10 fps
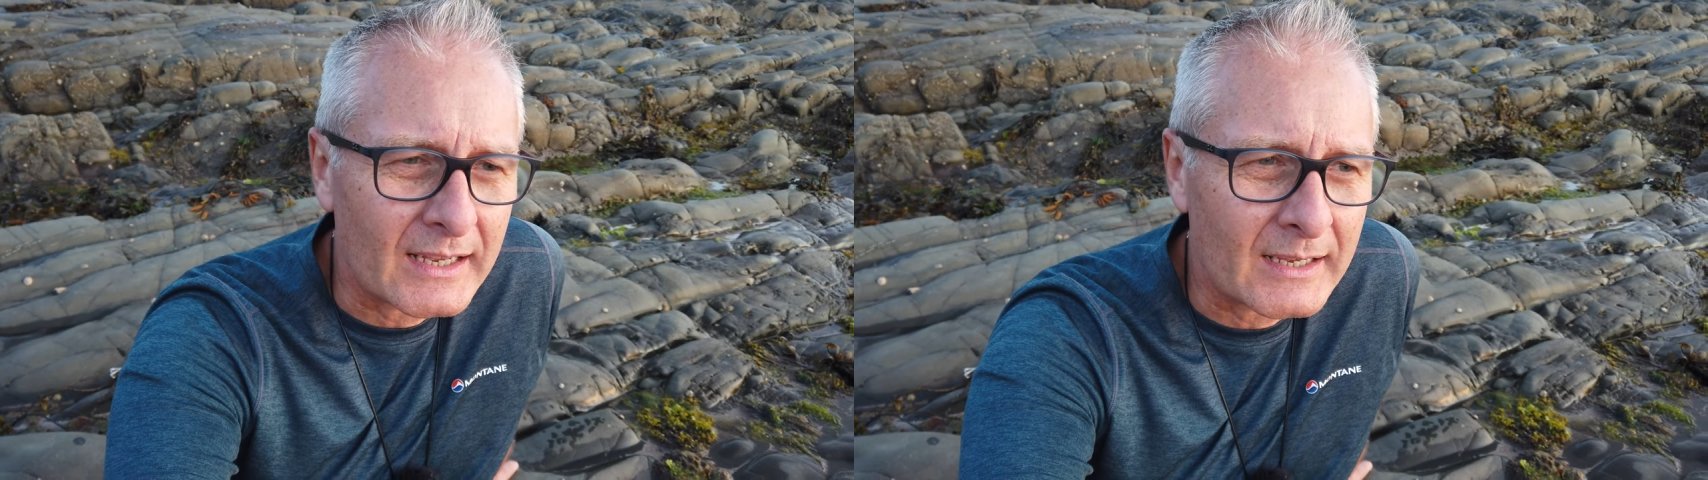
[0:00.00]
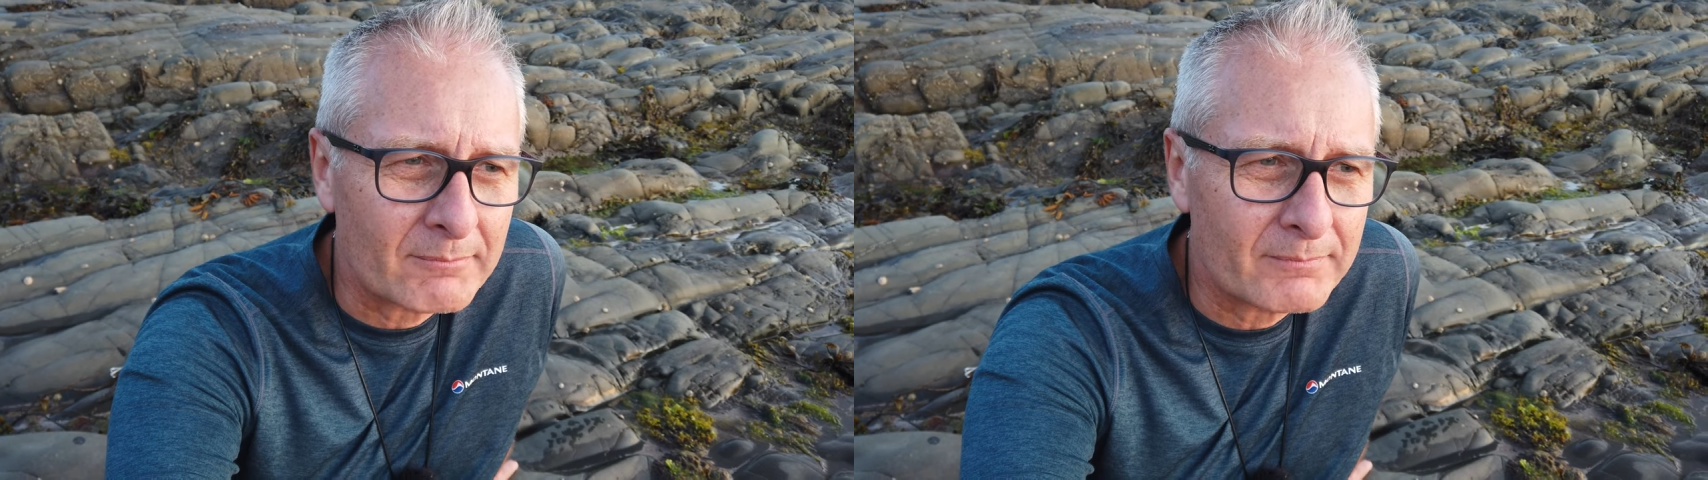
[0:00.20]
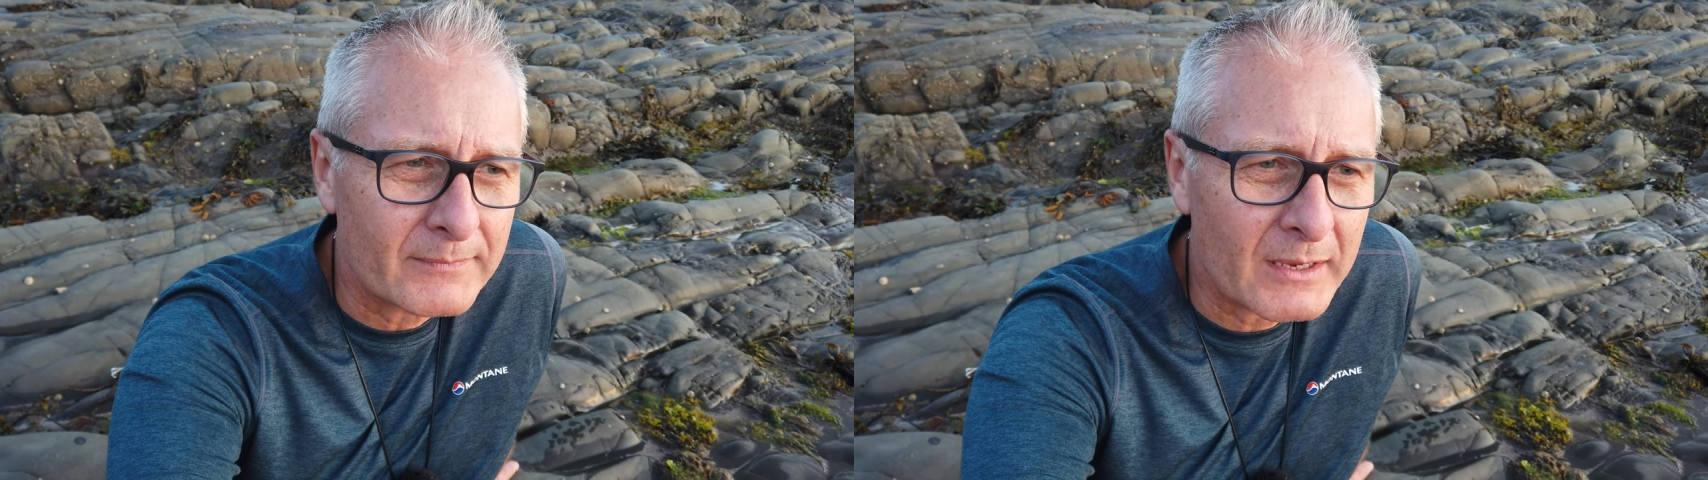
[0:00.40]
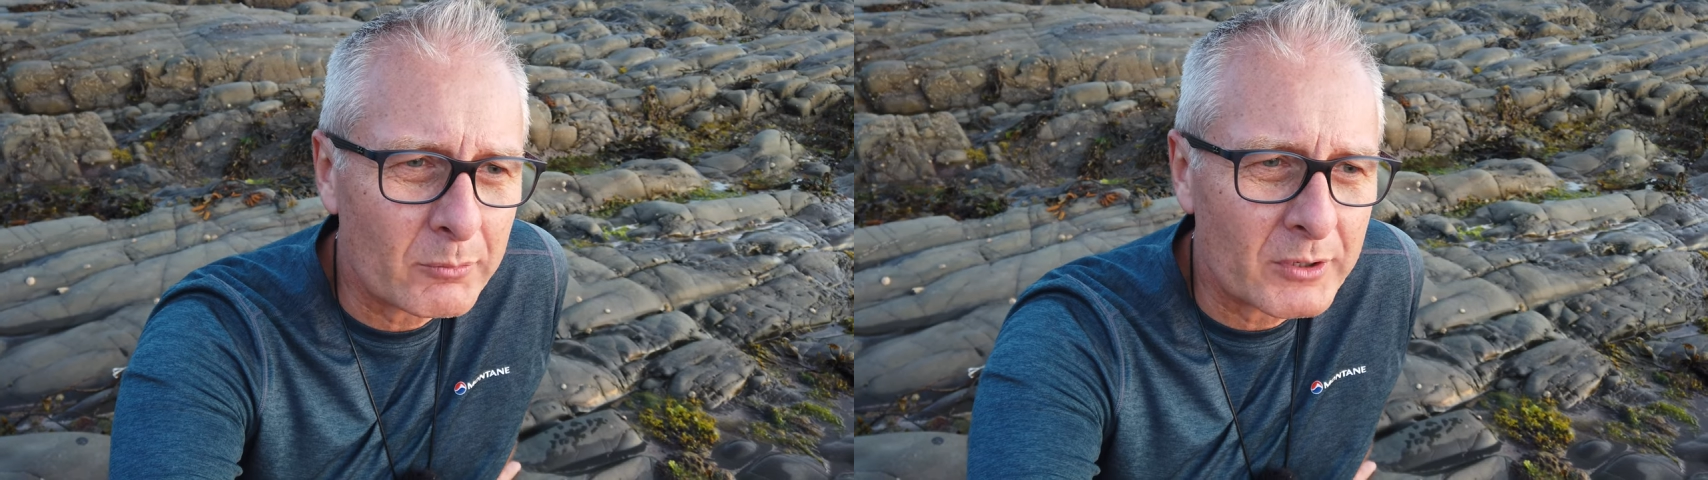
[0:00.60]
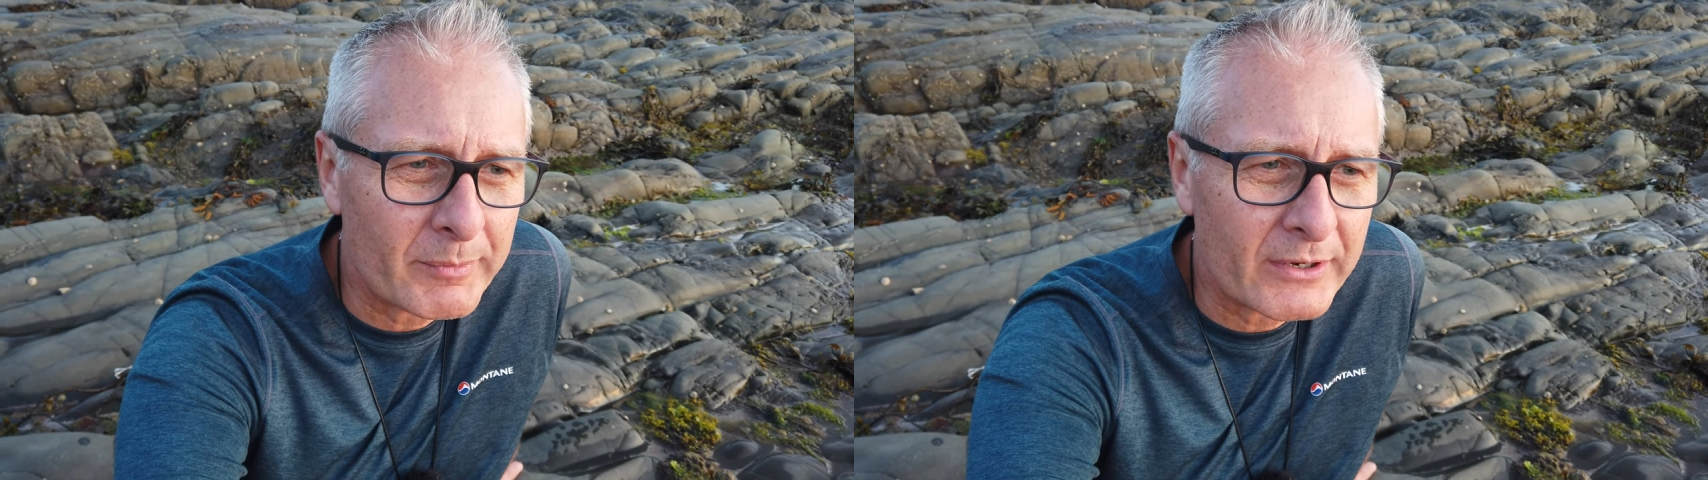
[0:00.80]
Um,
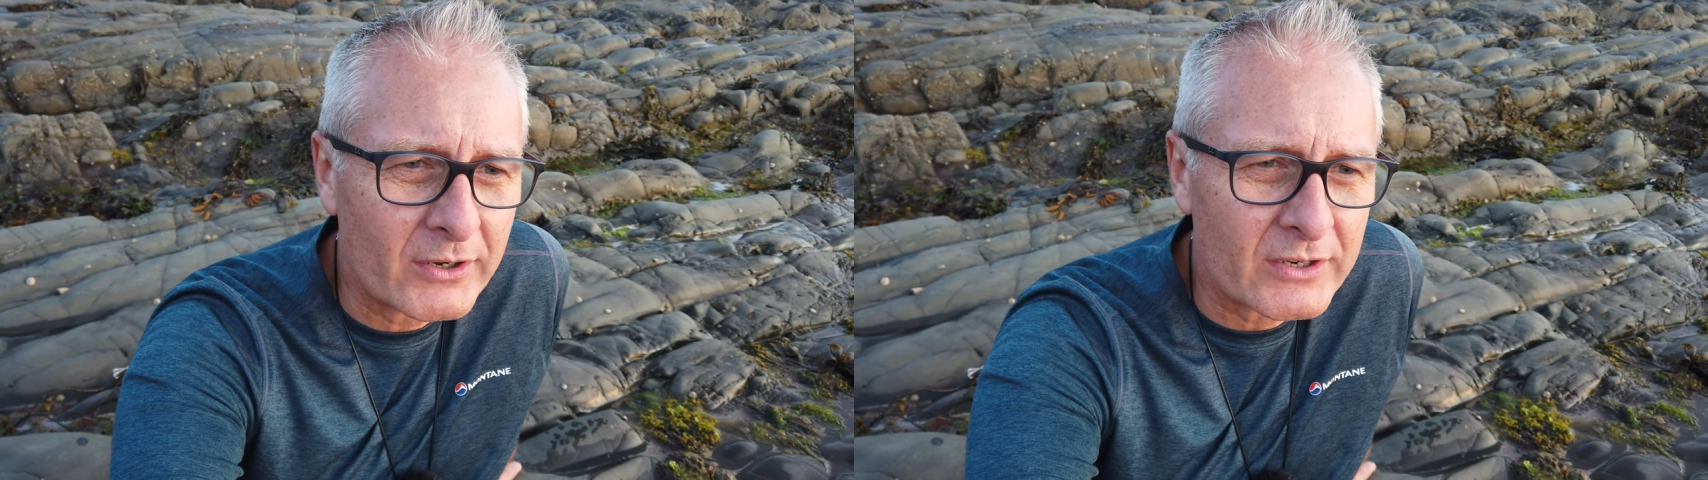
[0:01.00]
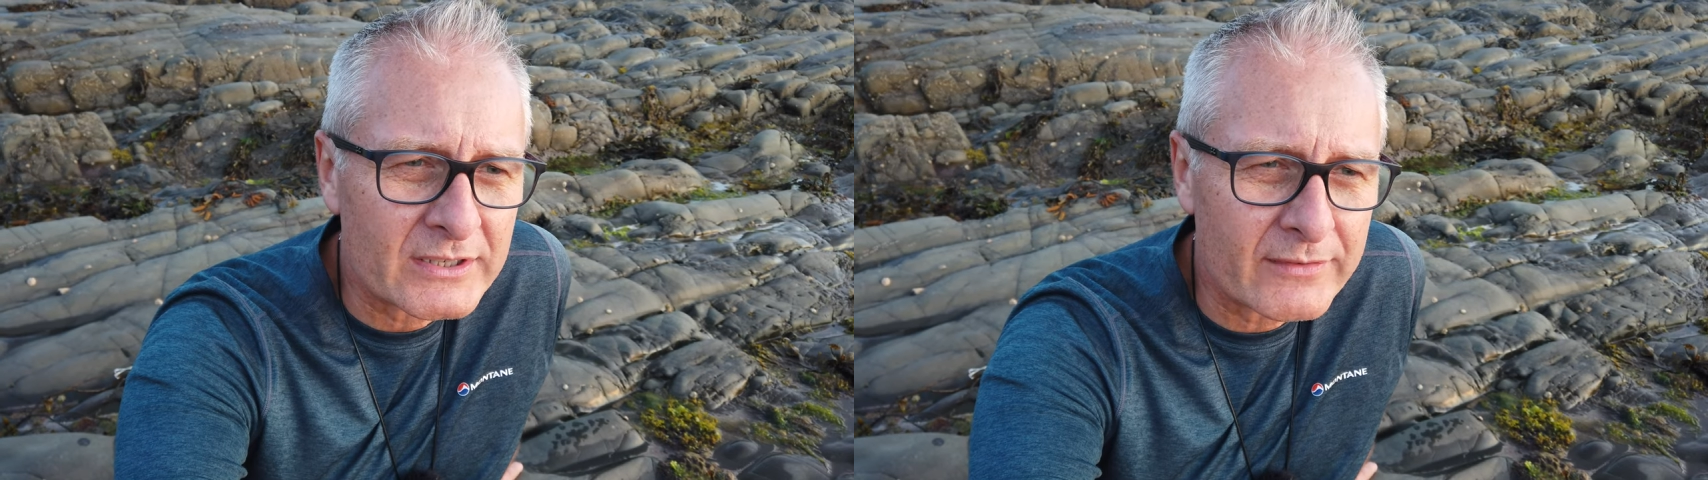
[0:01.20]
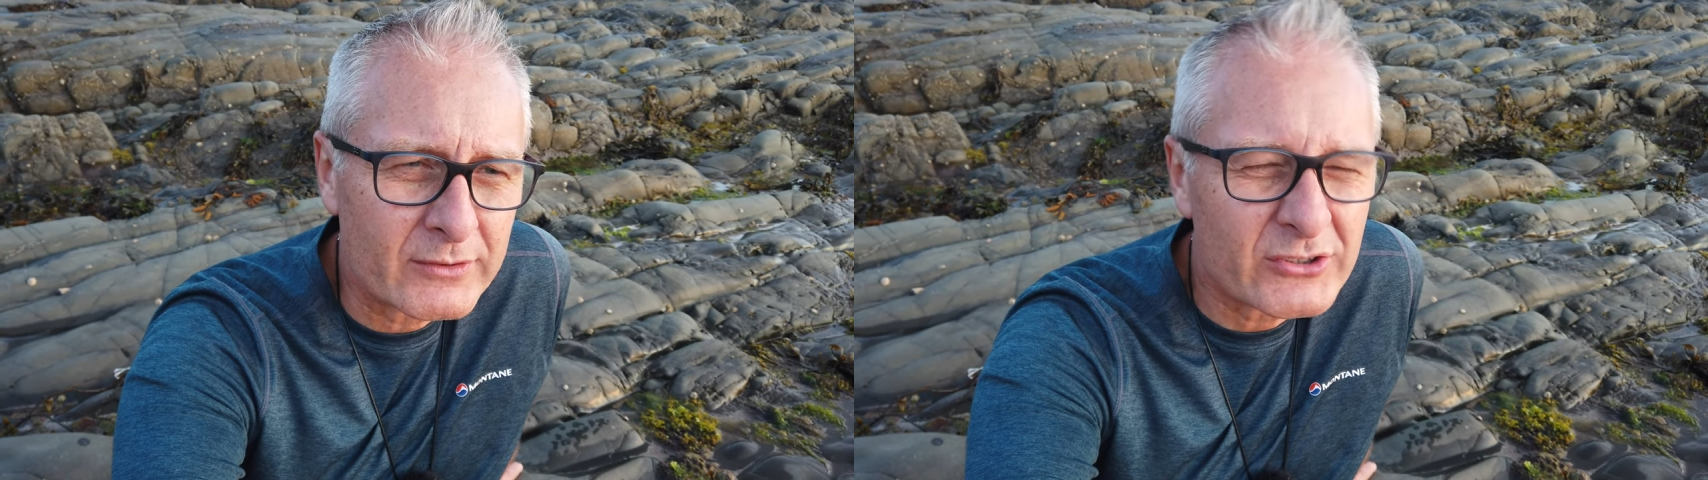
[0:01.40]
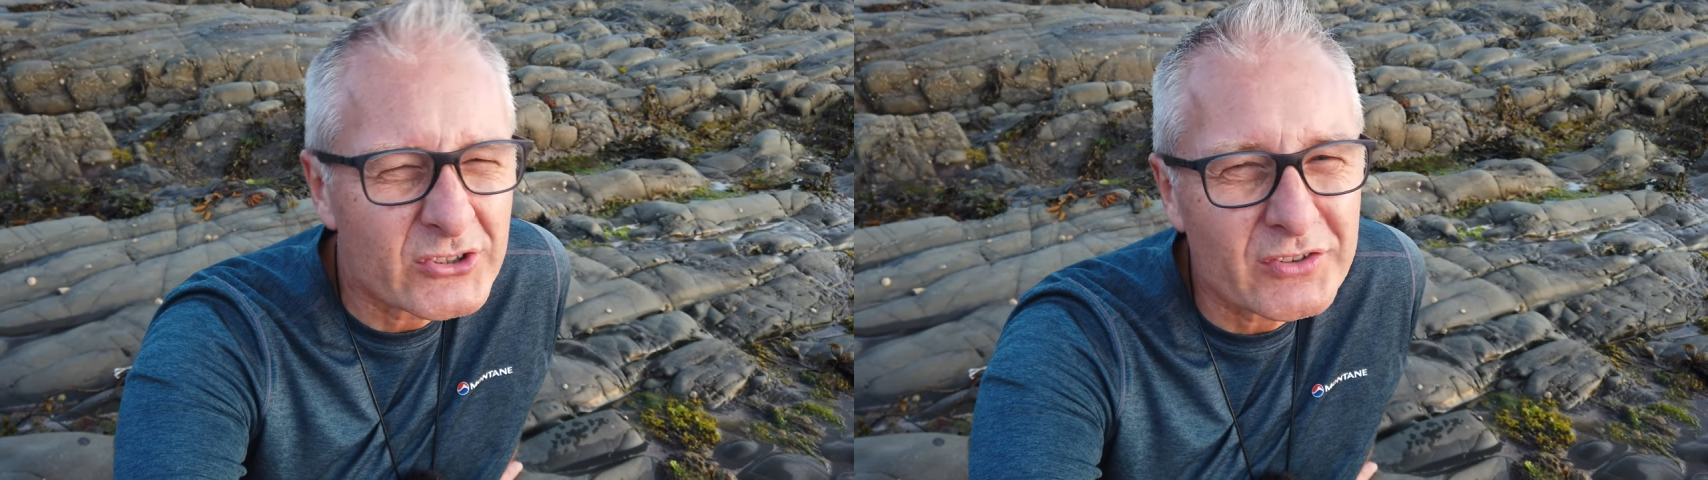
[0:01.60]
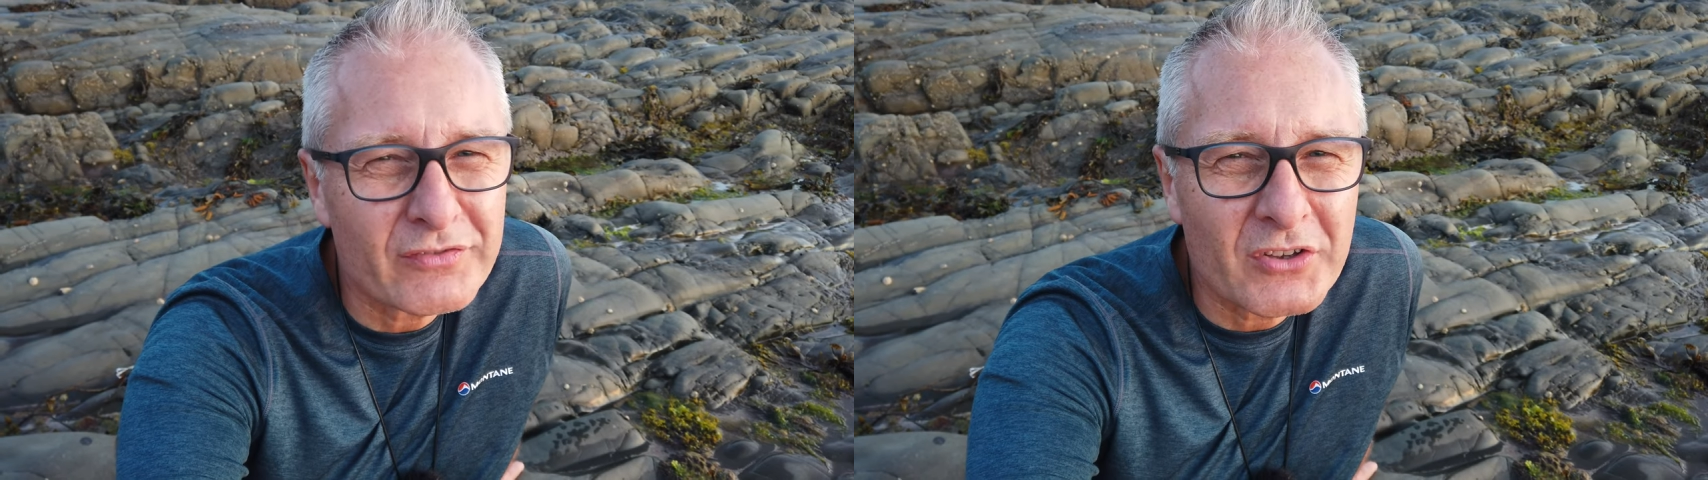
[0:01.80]
it would have been nice if it was
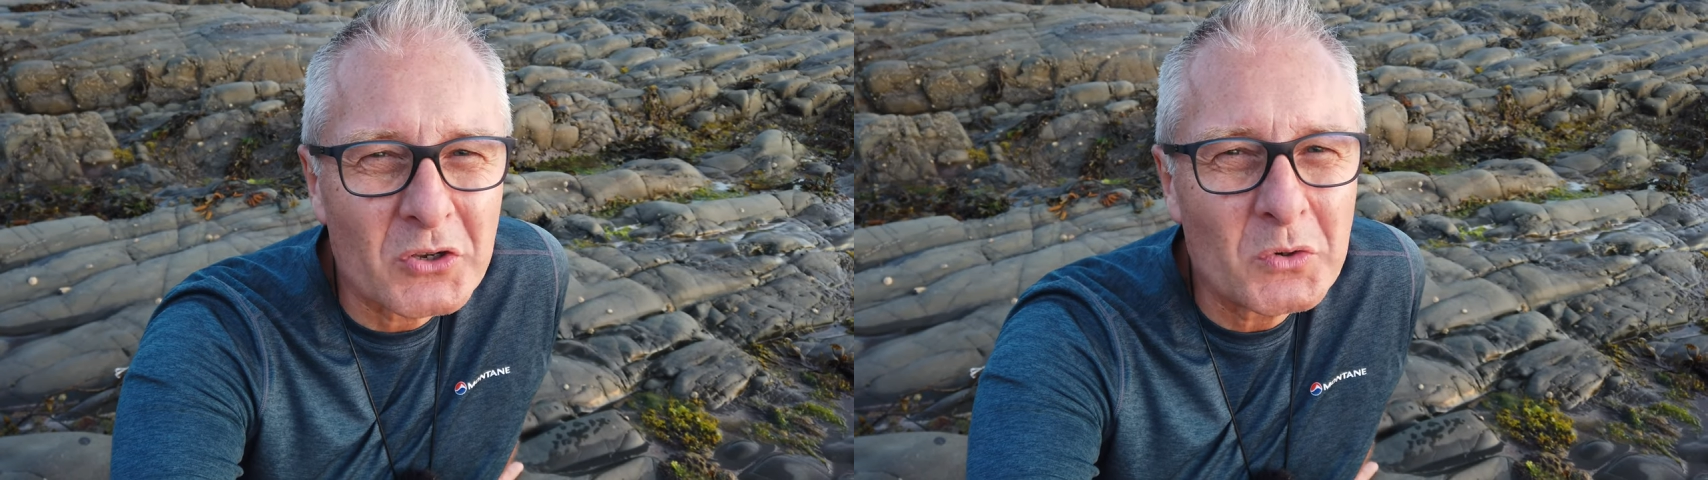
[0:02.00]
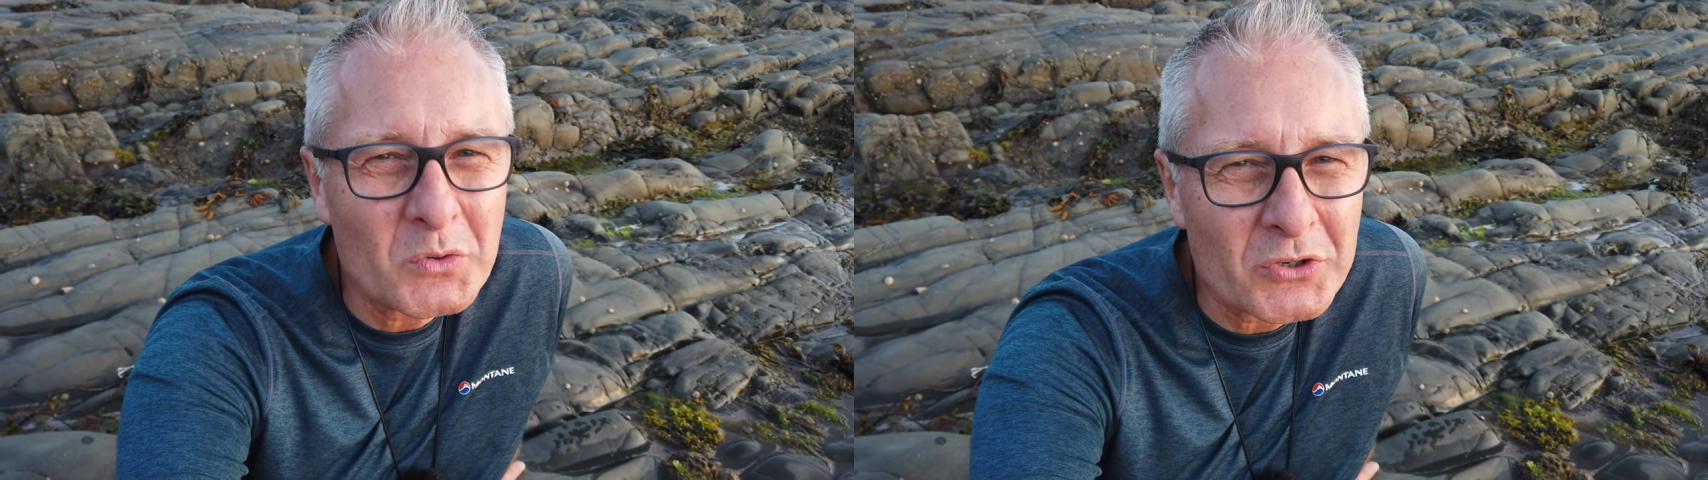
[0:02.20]
just a few